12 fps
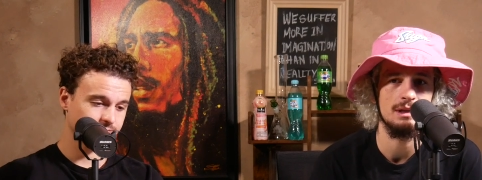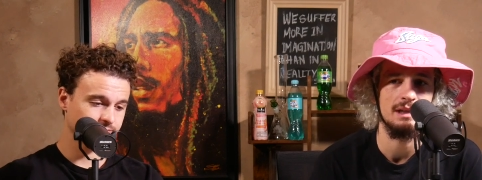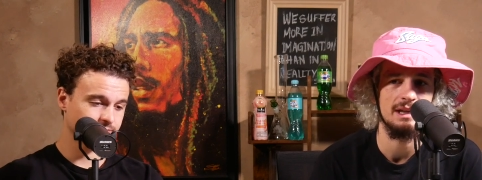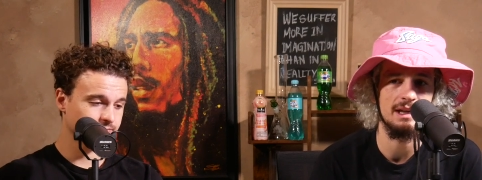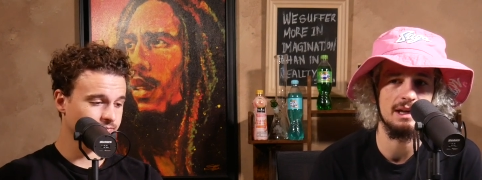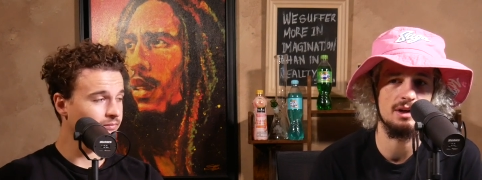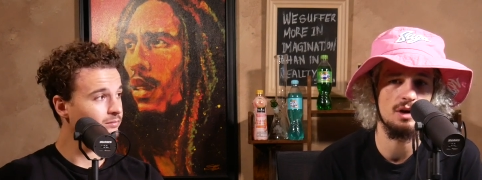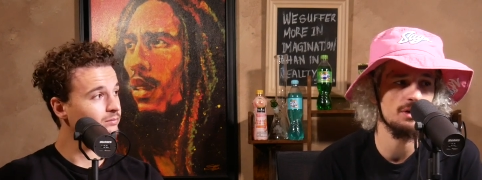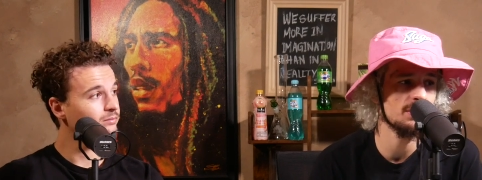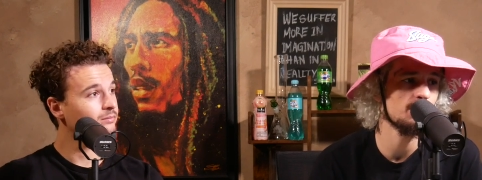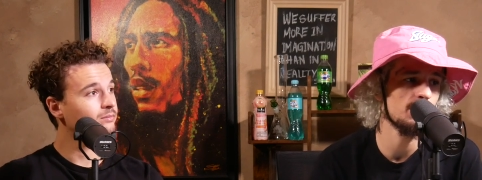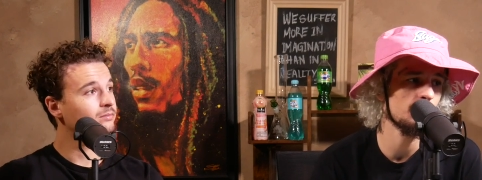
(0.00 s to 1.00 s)
Speaker 1: And I know
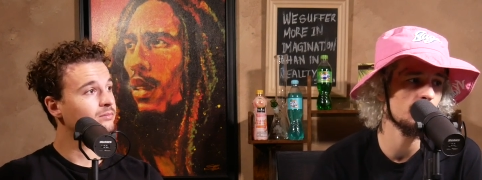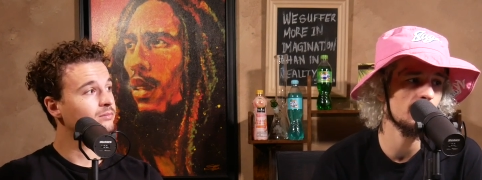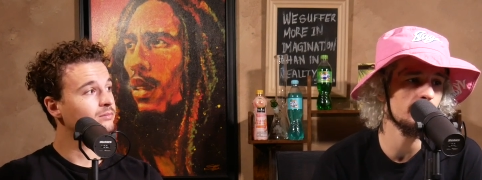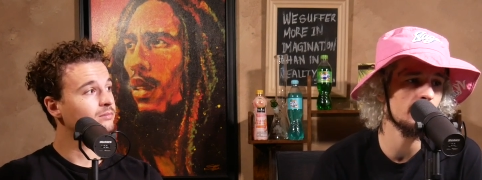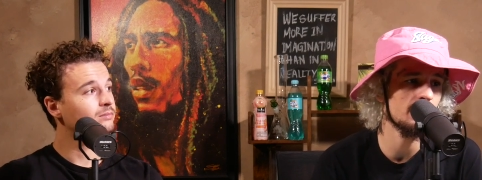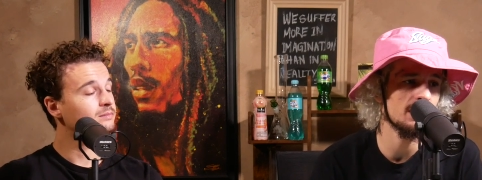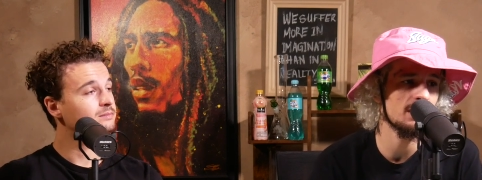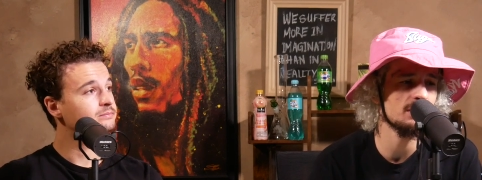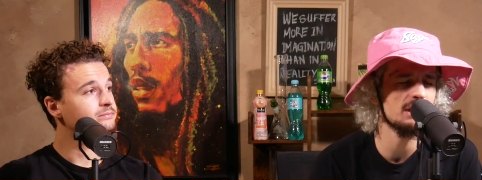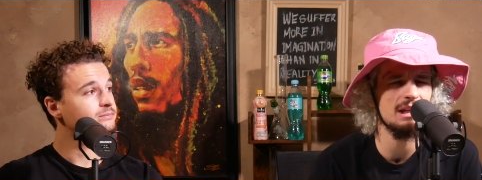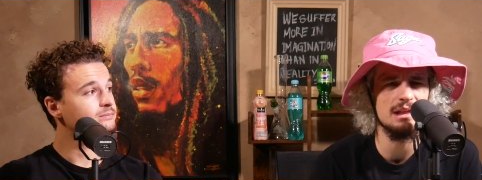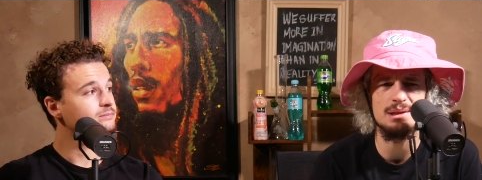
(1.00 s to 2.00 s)
there's people out there
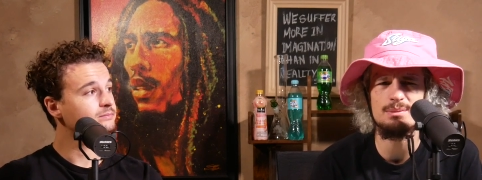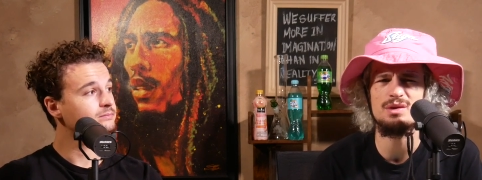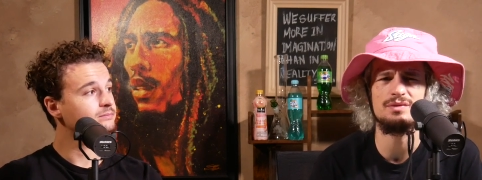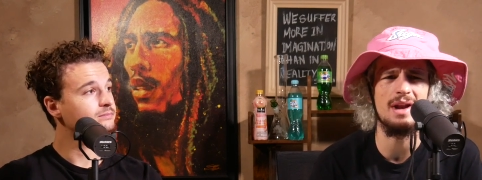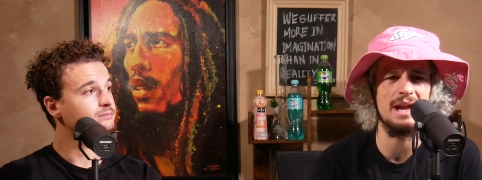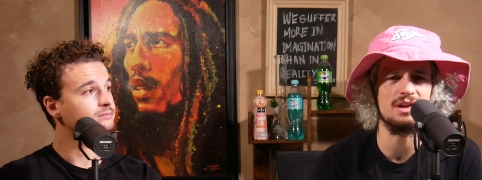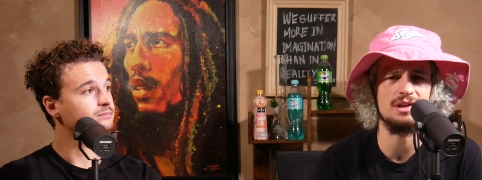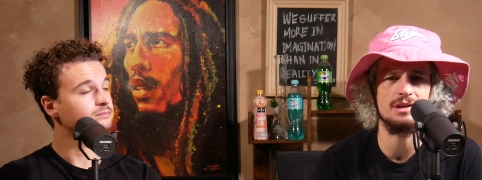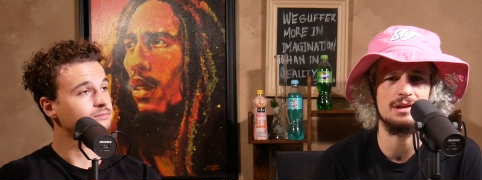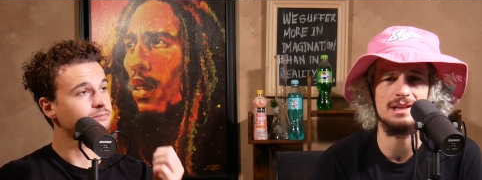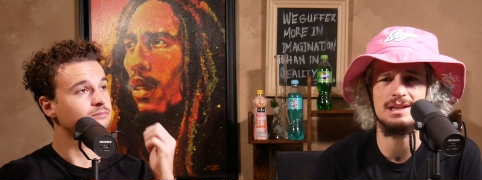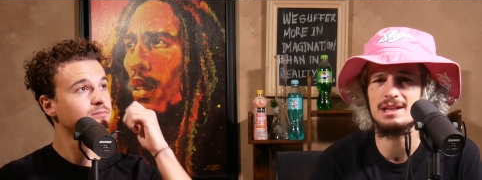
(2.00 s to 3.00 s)
that need some
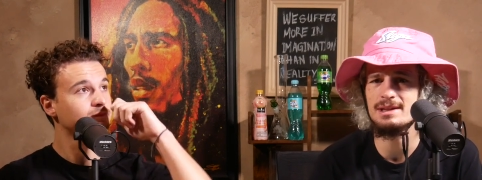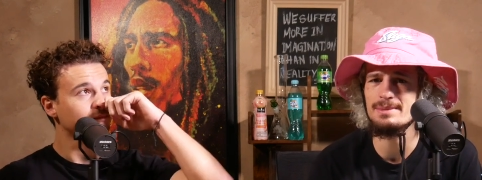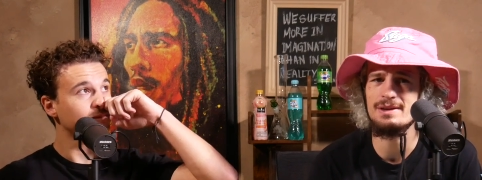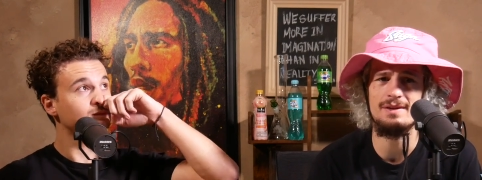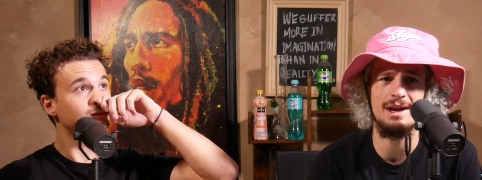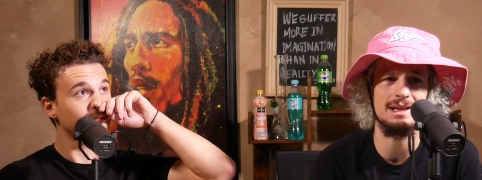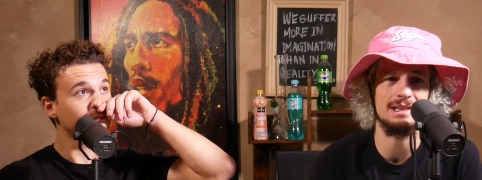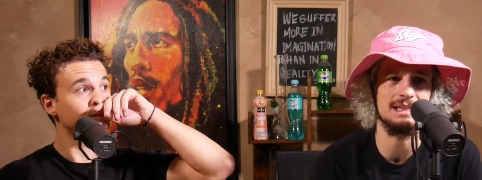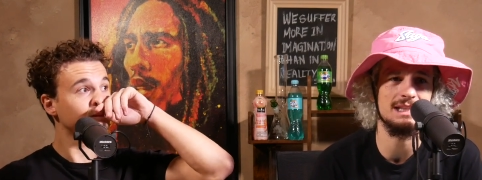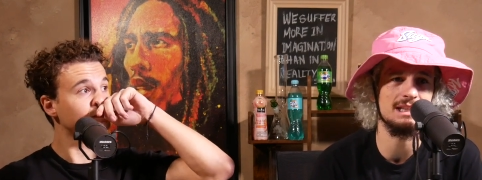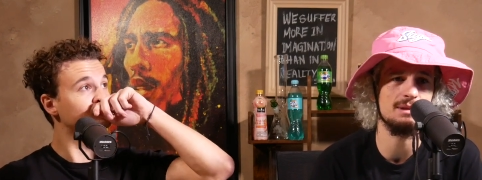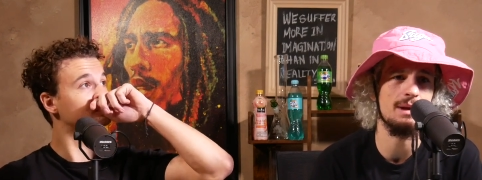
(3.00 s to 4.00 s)
direction, need some advice,
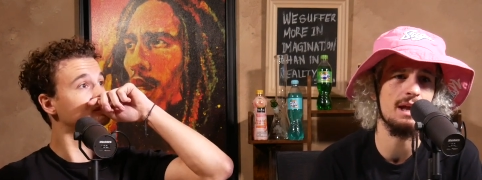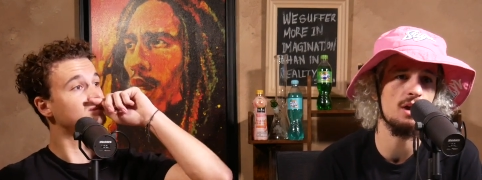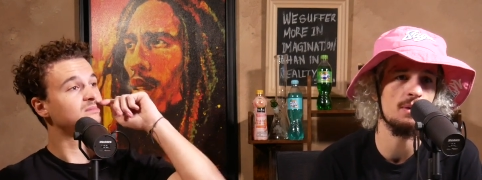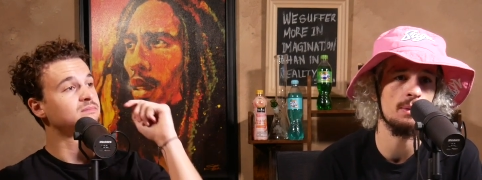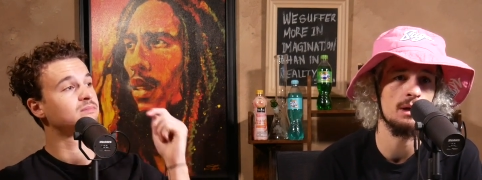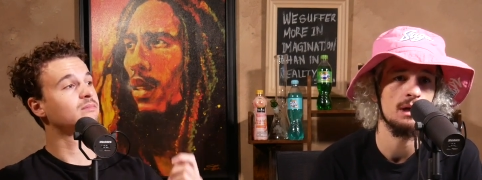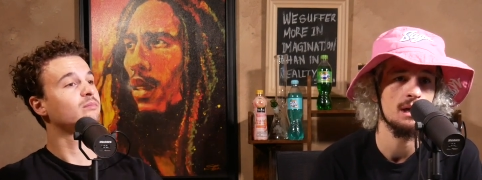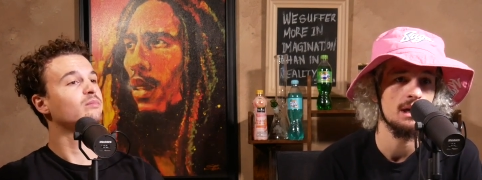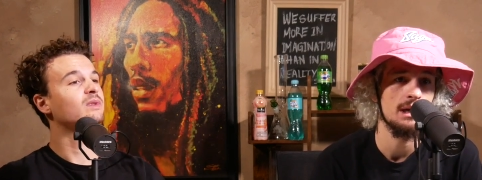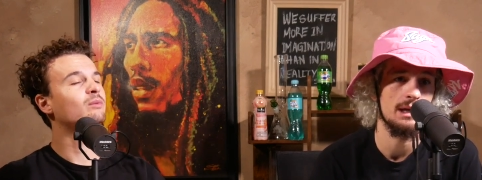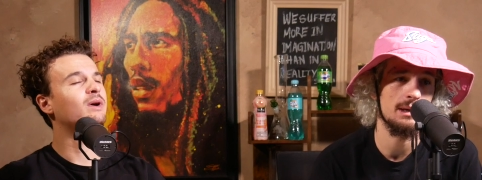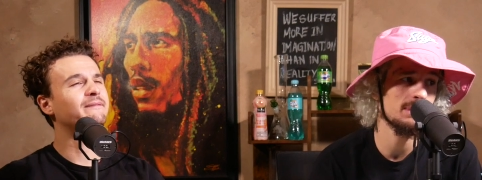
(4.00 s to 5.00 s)
need some help.
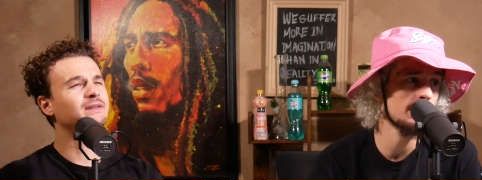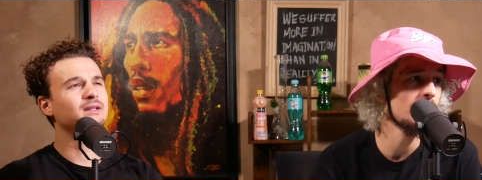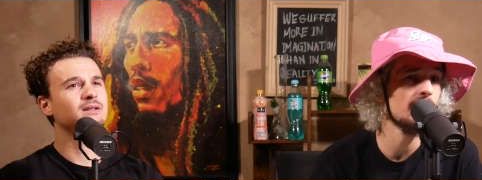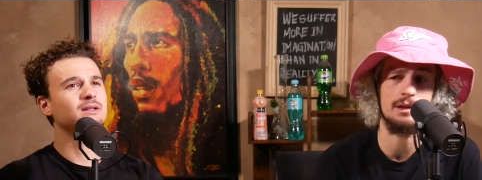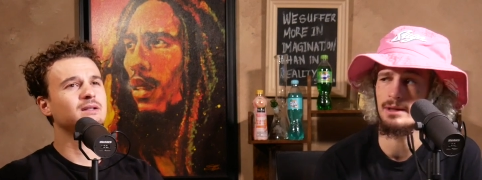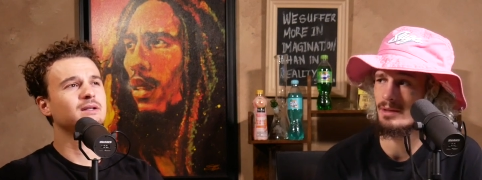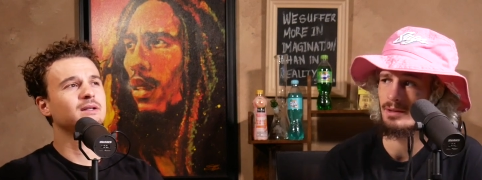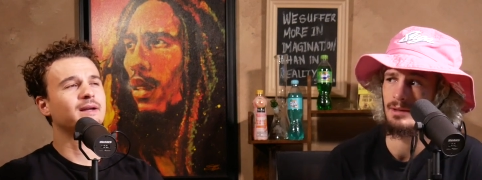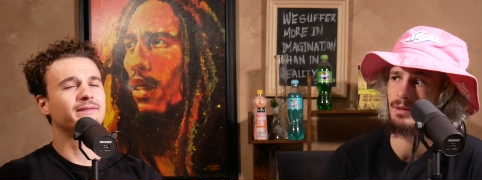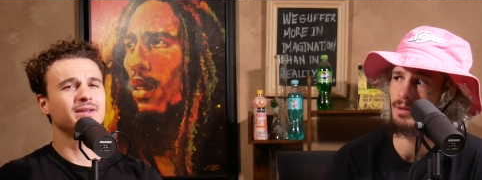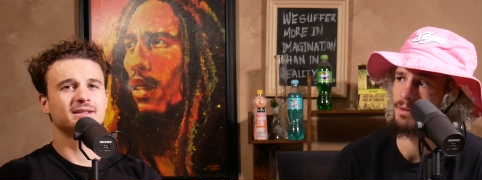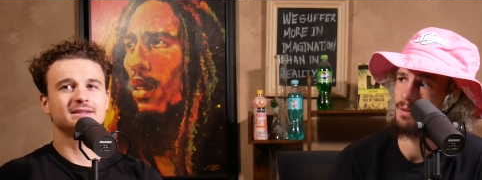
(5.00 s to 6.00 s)
And well, I'm gonna tell you.
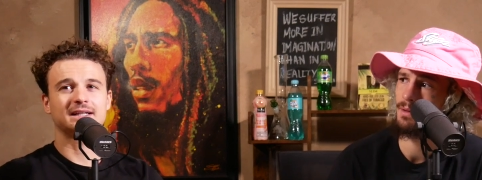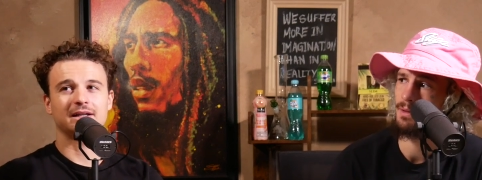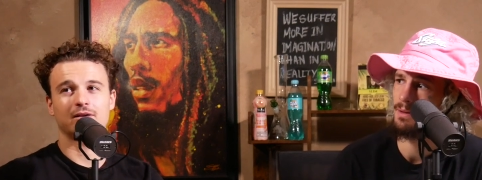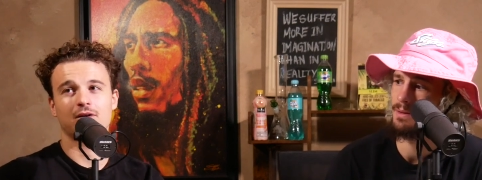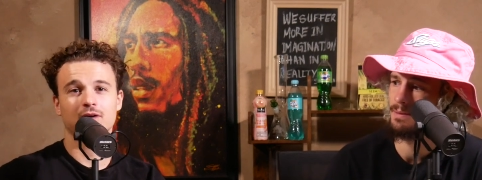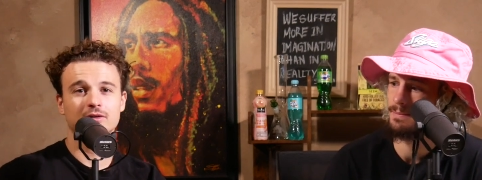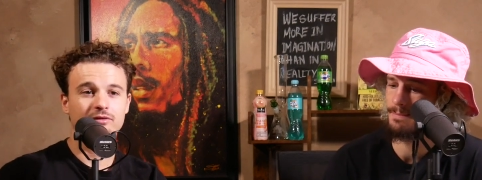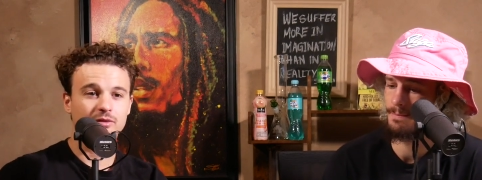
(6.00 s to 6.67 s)
Speaker 2: I feel like it's kind of hard for